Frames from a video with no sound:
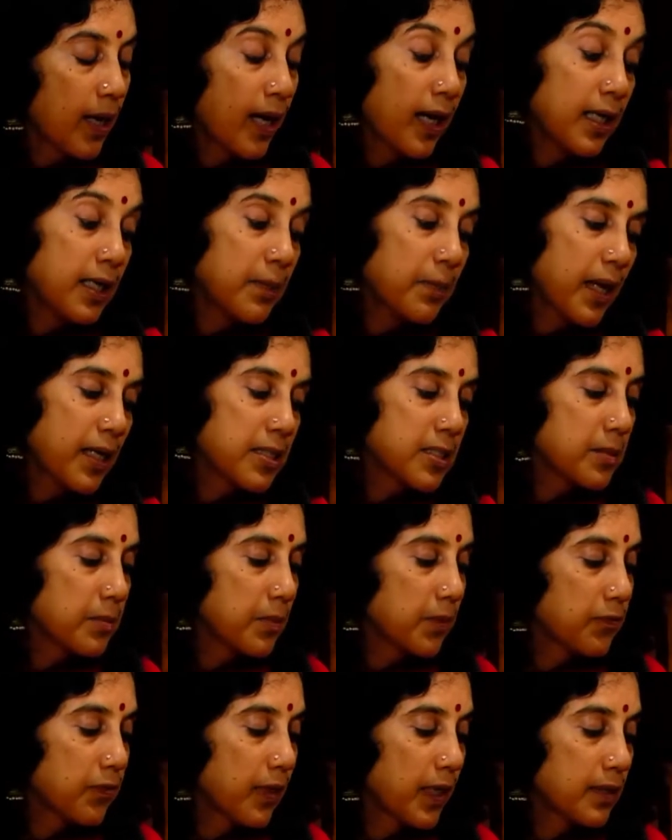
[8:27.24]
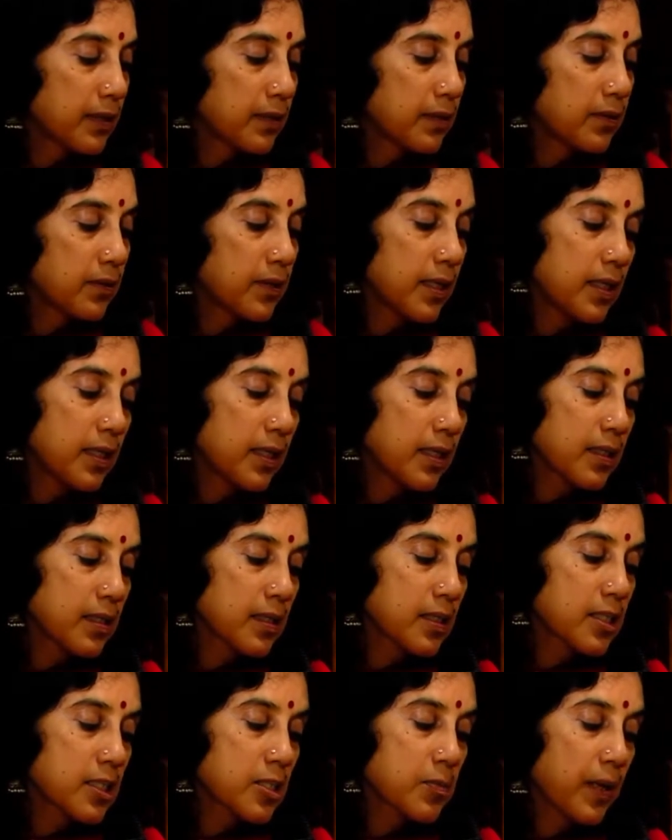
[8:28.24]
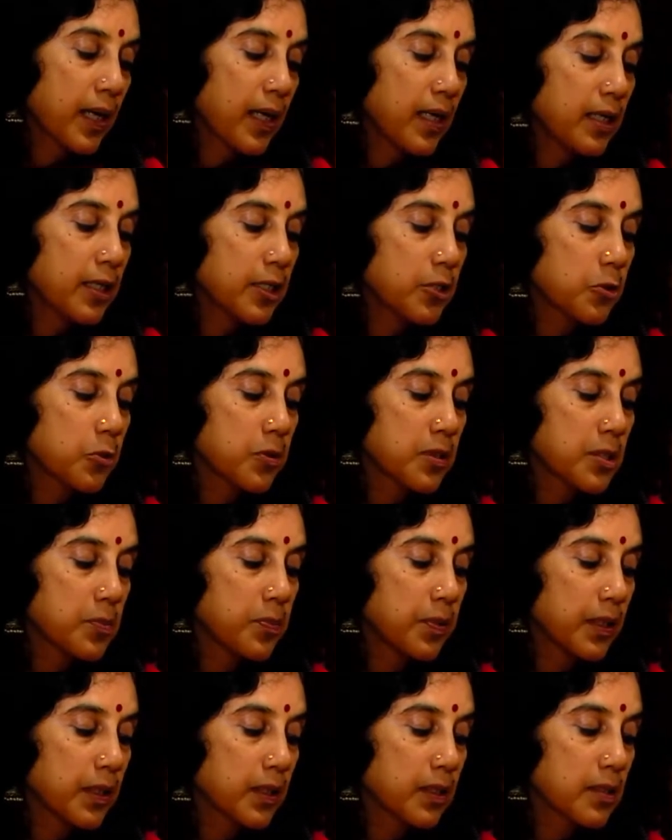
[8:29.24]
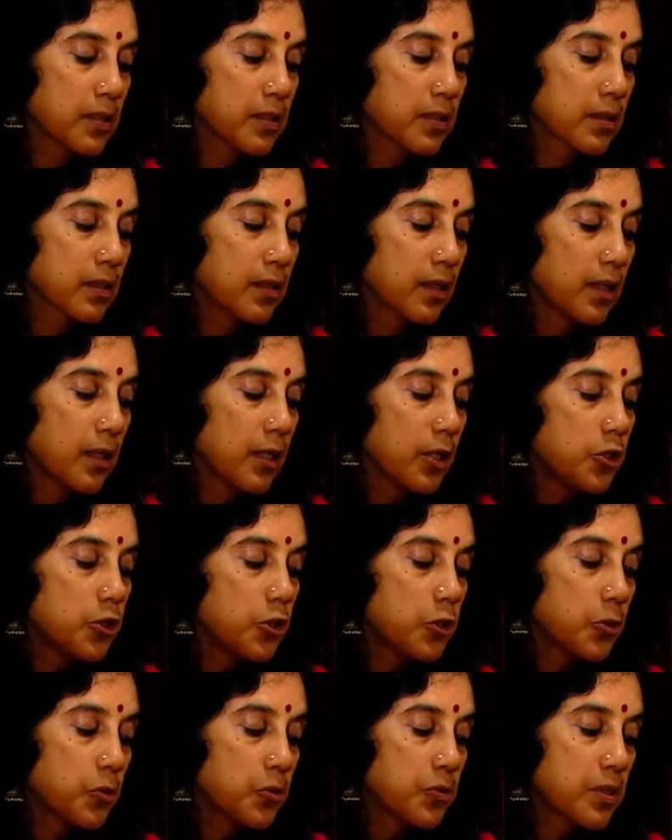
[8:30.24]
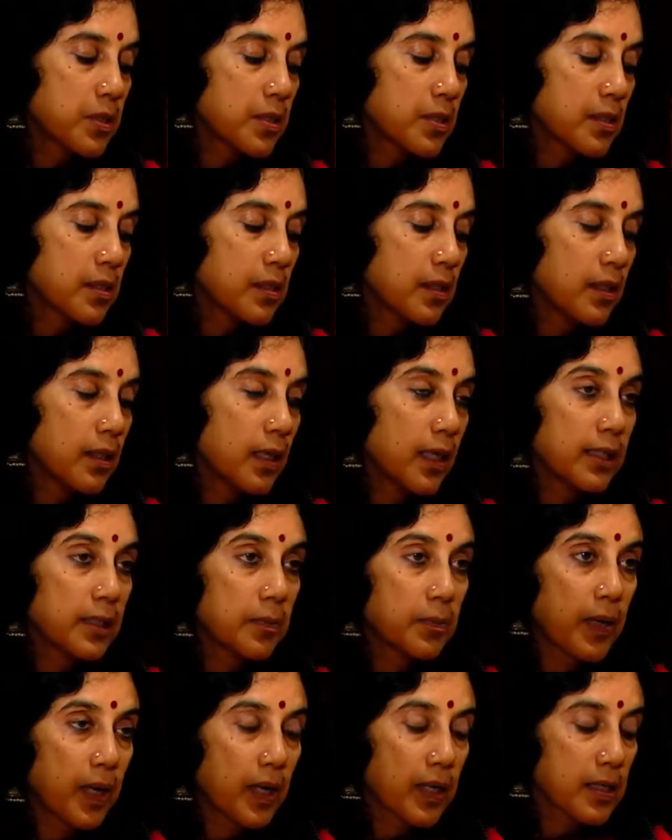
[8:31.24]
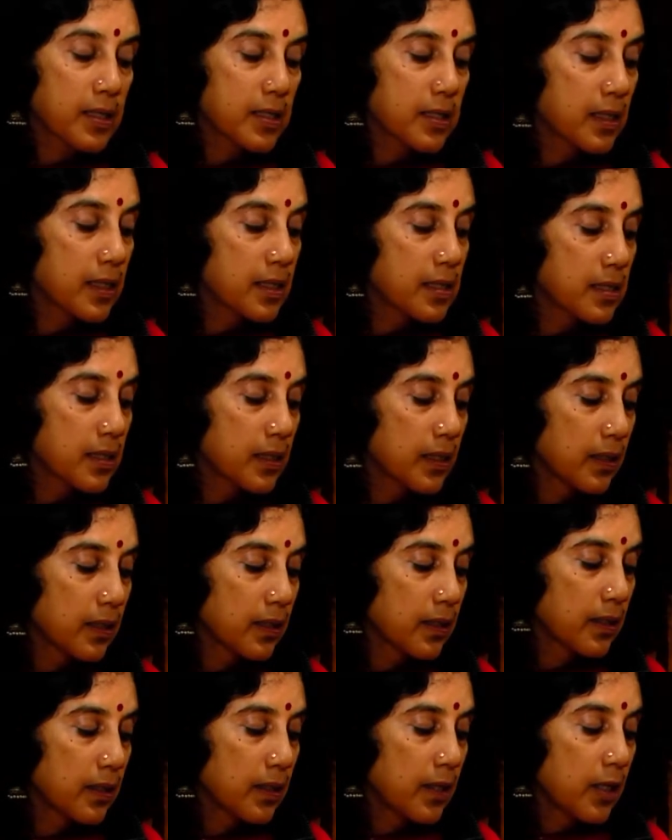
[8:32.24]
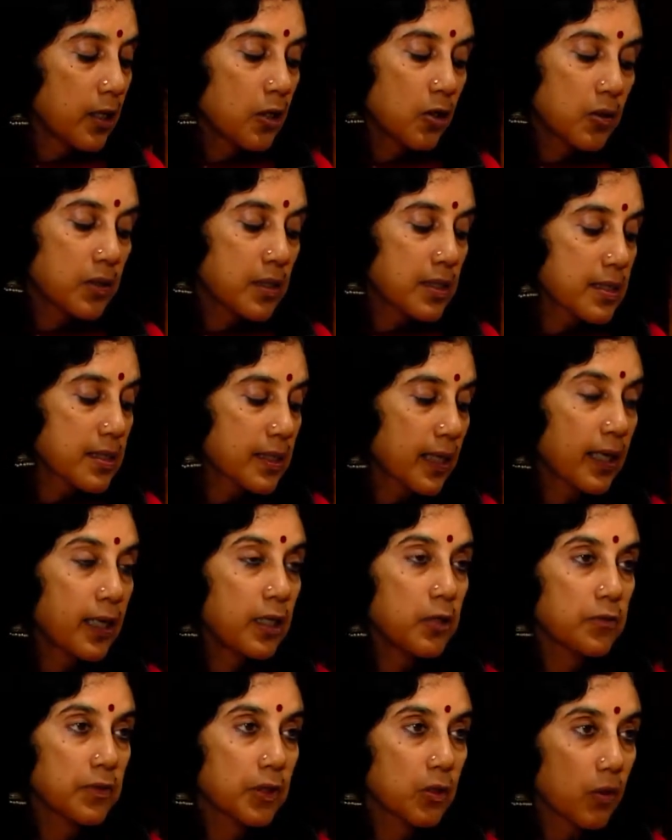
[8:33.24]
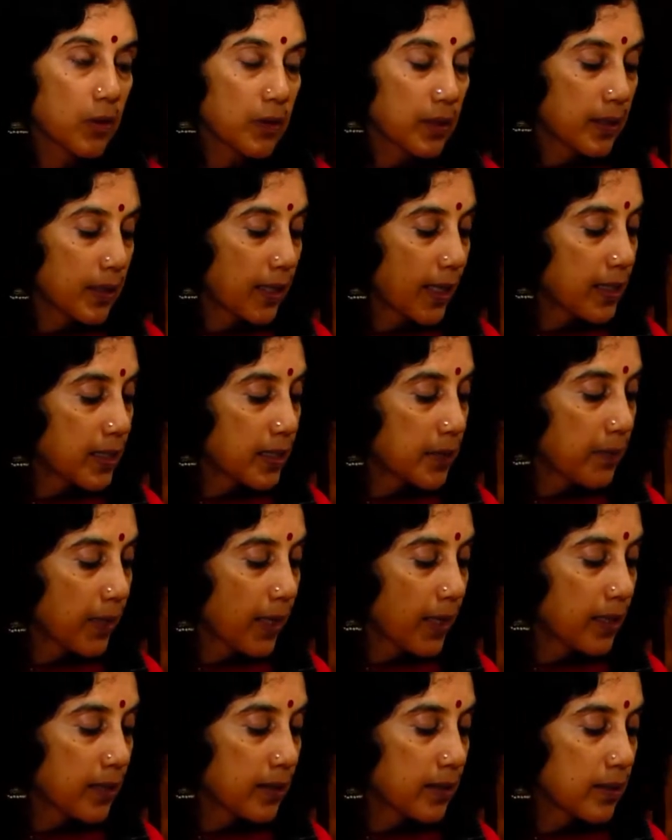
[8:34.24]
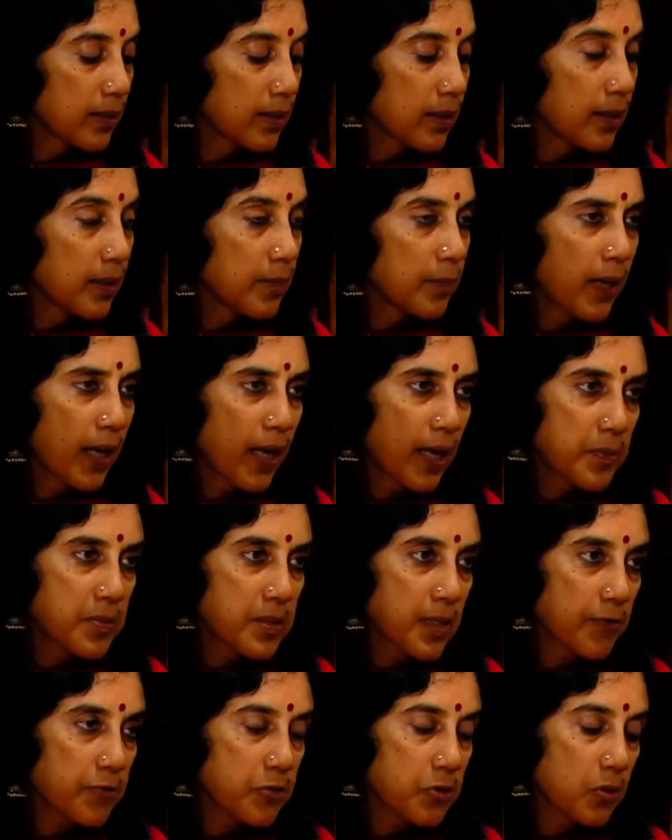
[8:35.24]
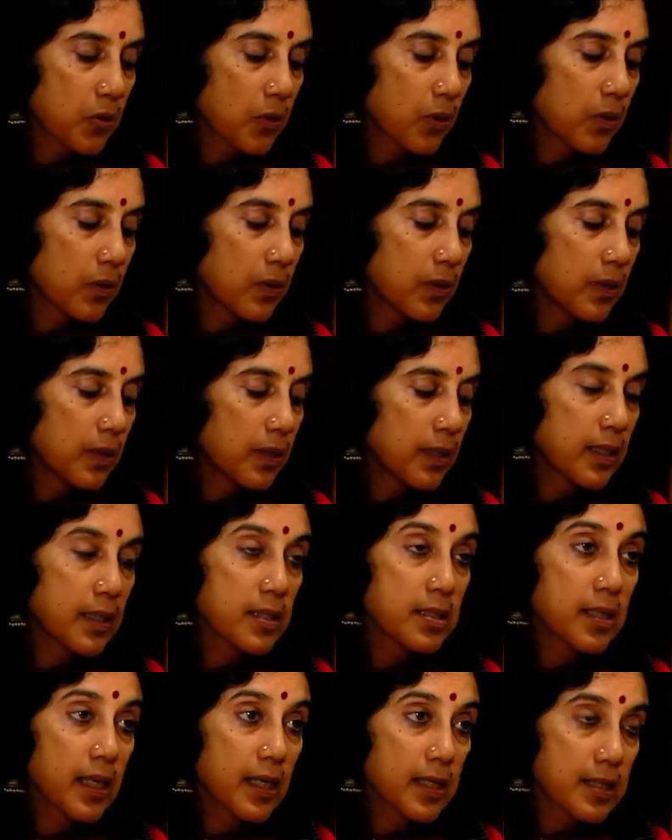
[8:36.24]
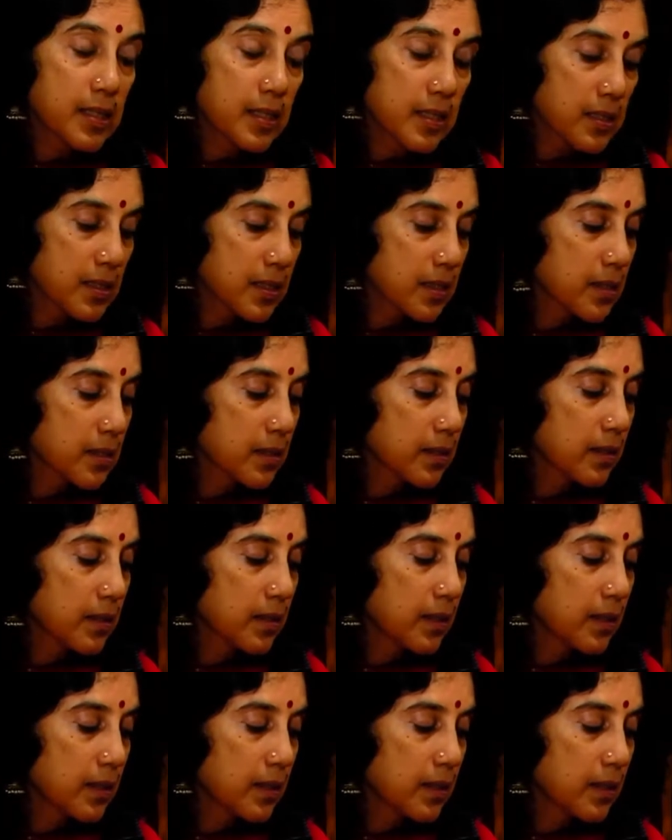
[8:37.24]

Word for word: I imagine my father reading it and smiling into his beard. June drizzle and the park is glistening, not a sign of the cotton candy man. Perhaps after all, he doesn't exist.